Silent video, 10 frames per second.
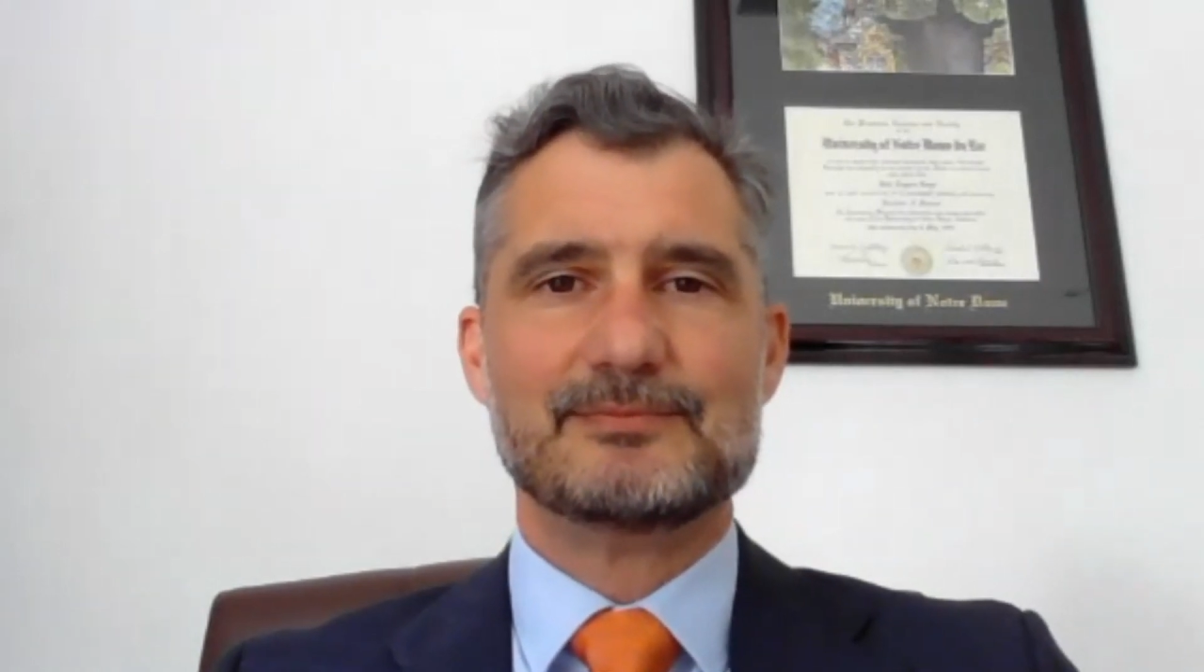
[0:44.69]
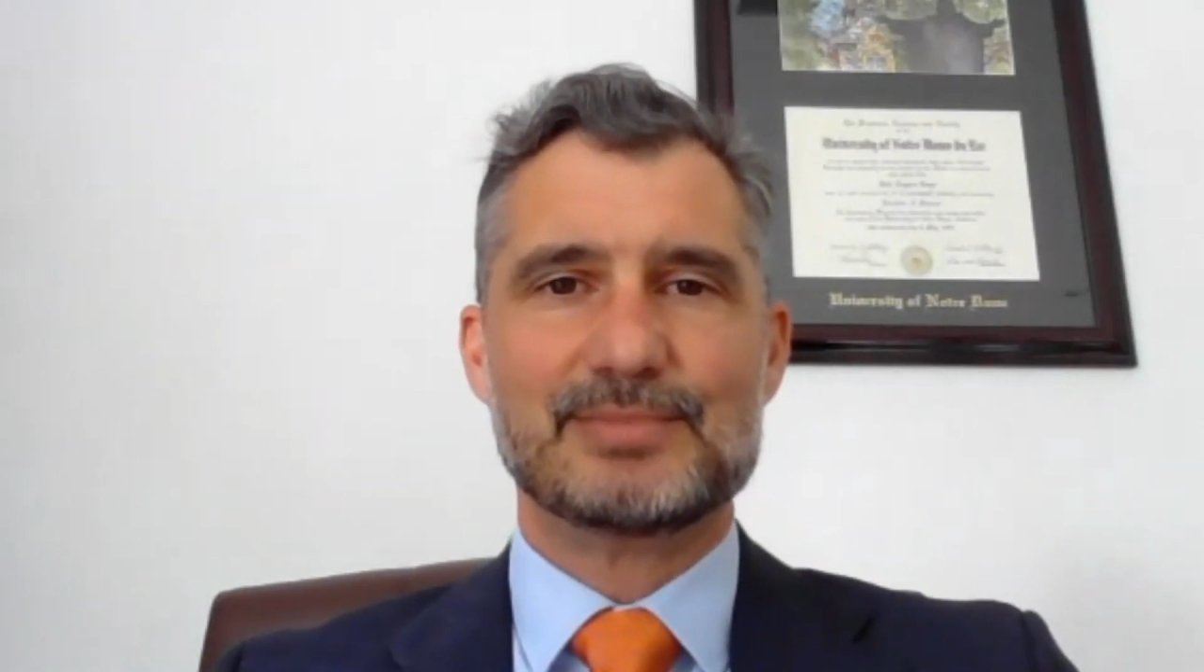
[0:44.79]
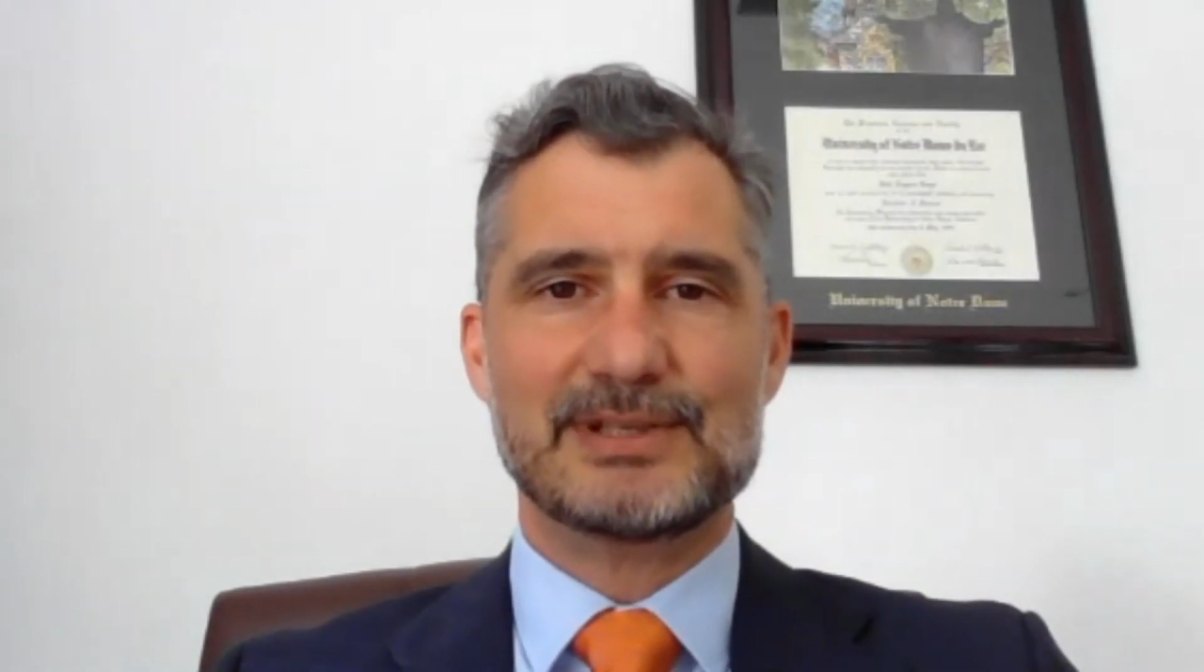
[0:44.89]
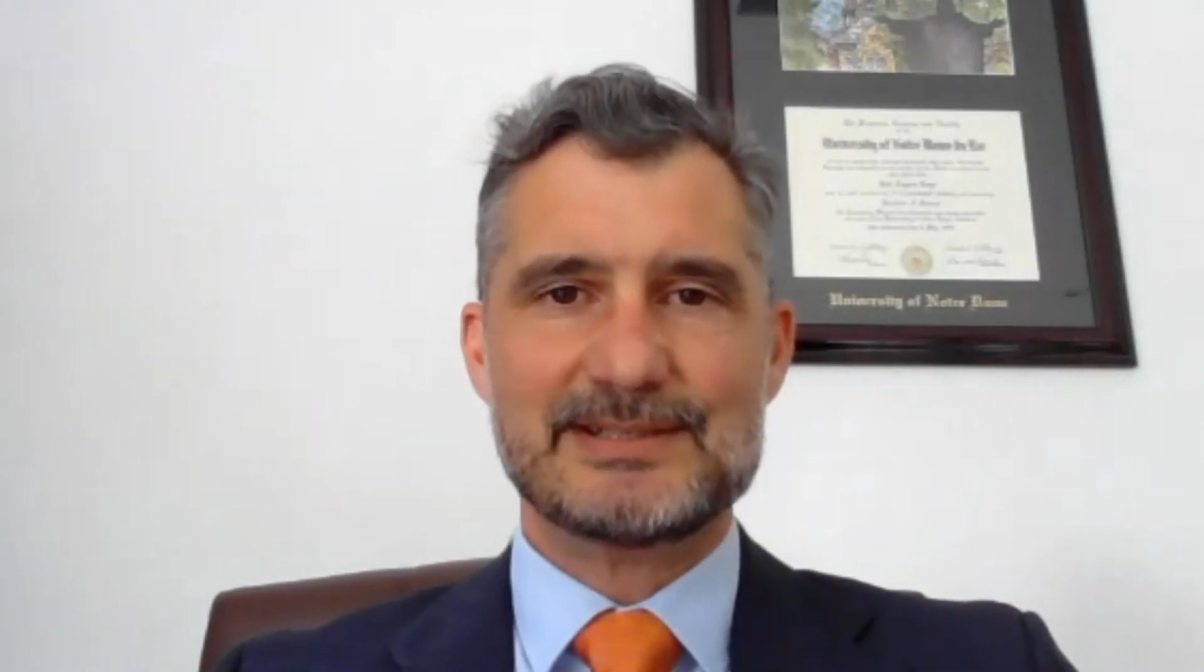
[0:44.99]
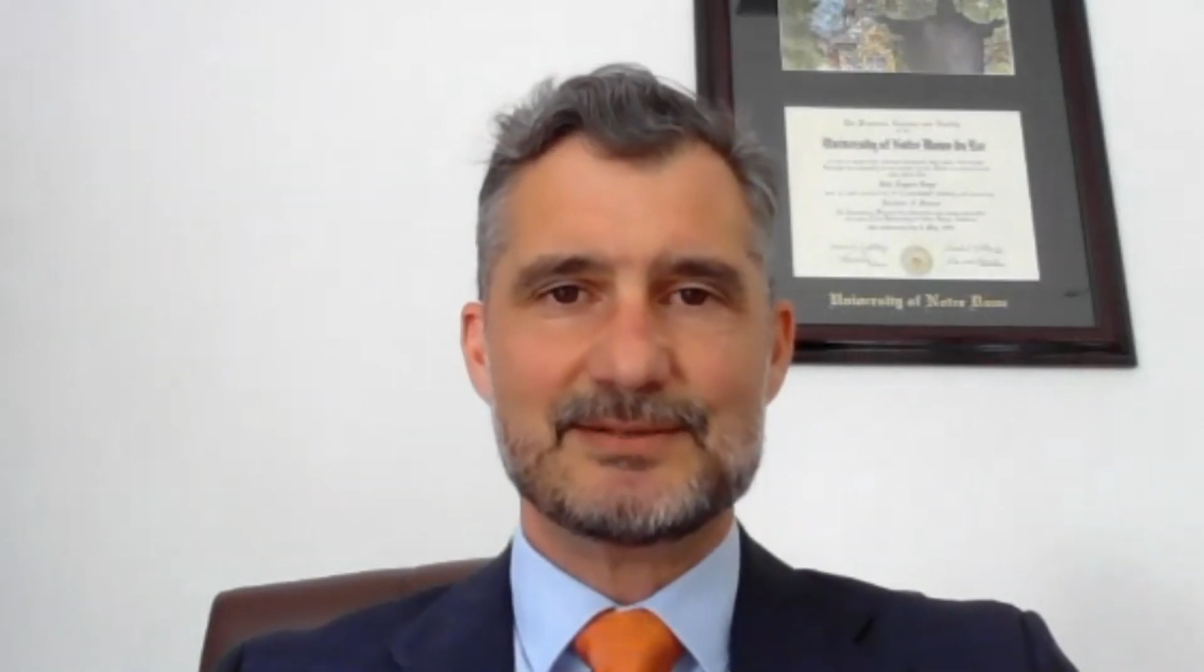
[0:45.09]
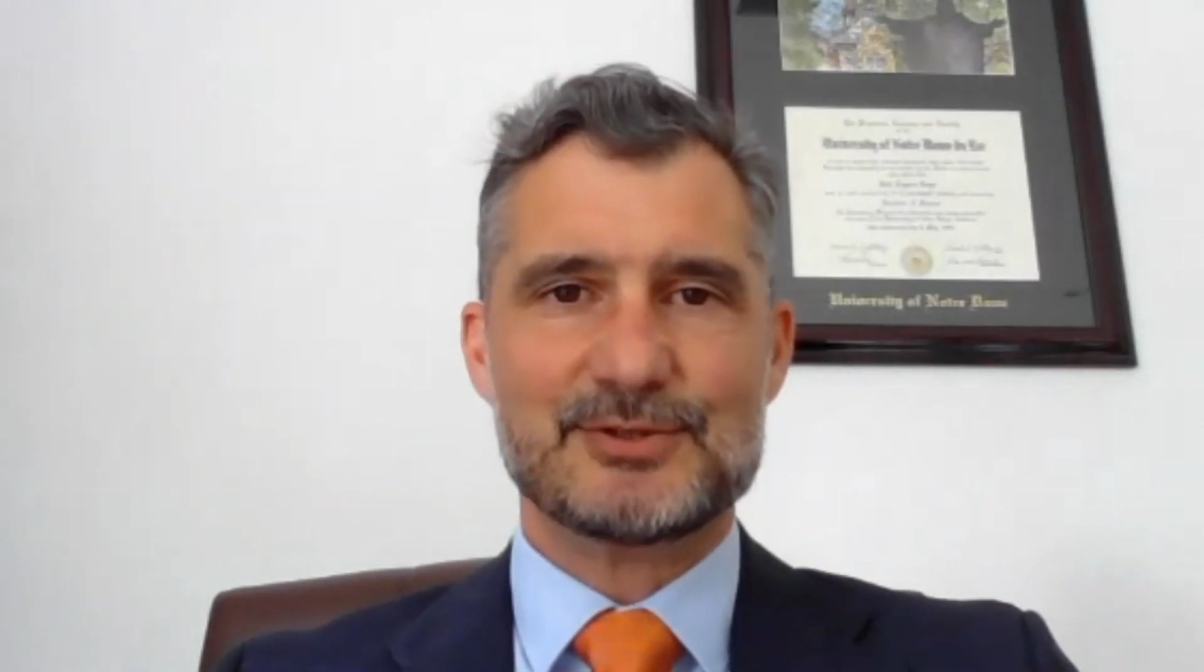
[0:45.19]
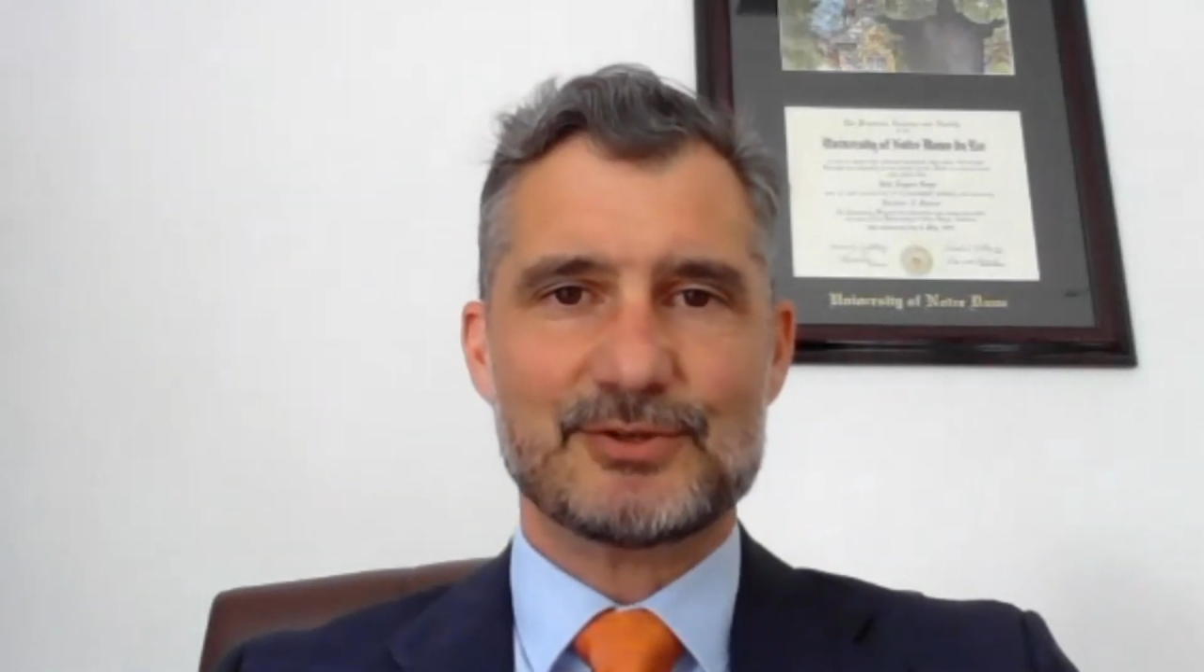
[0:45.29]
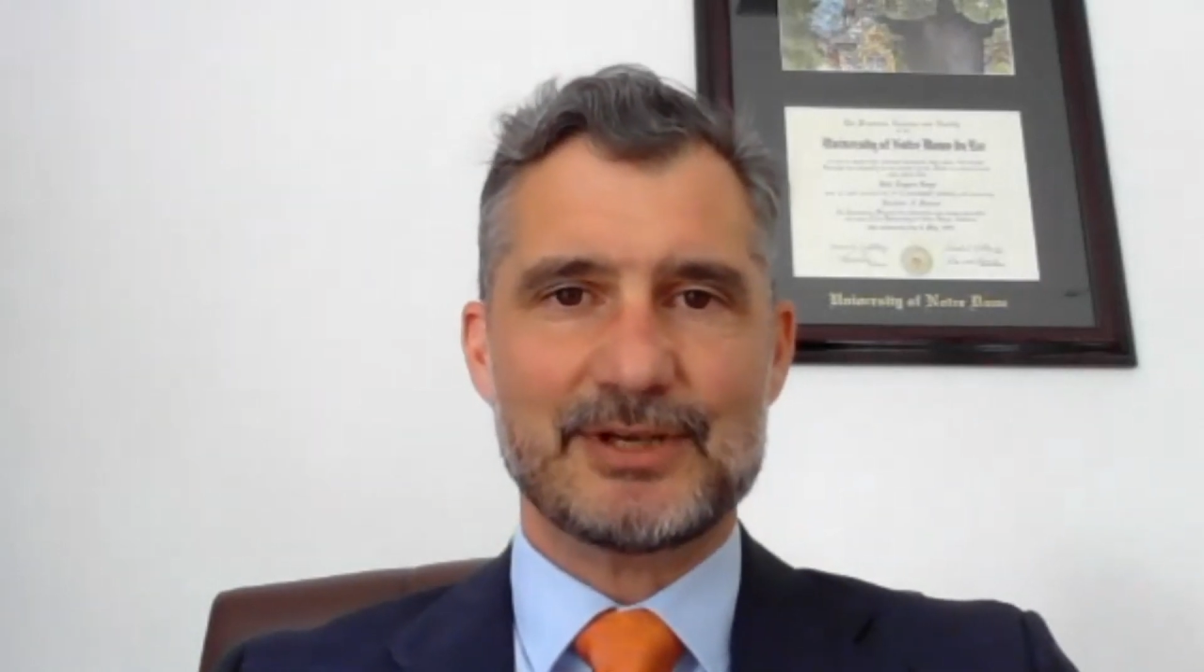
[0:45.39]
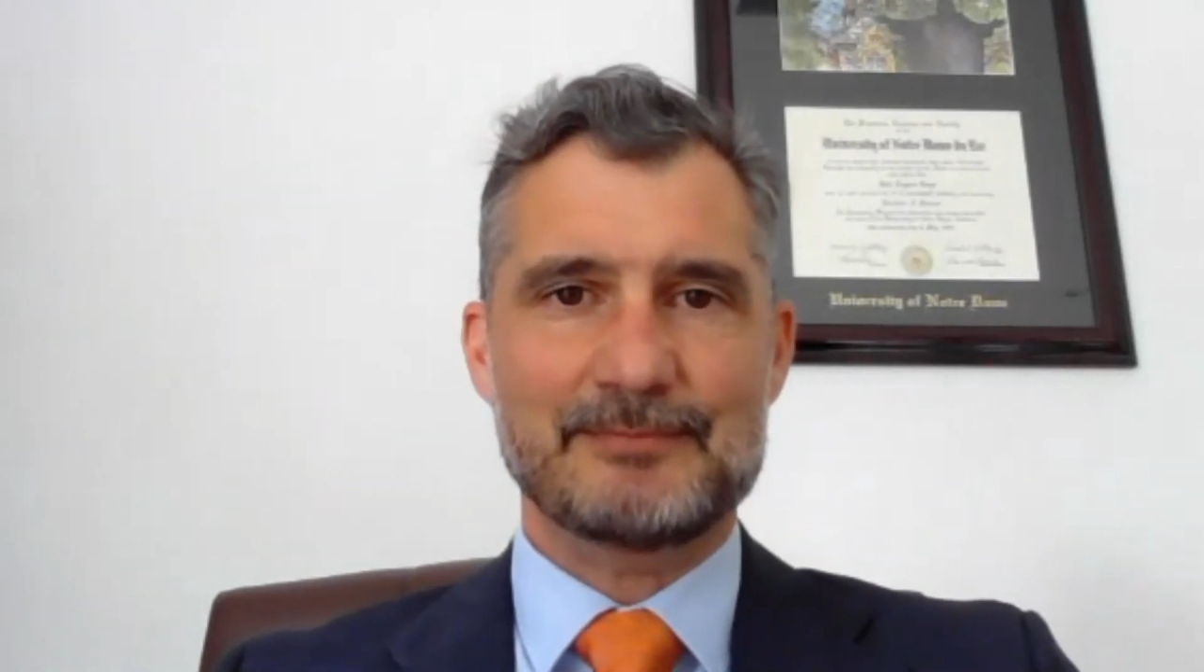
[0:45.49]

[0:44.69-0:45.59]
please enjoy.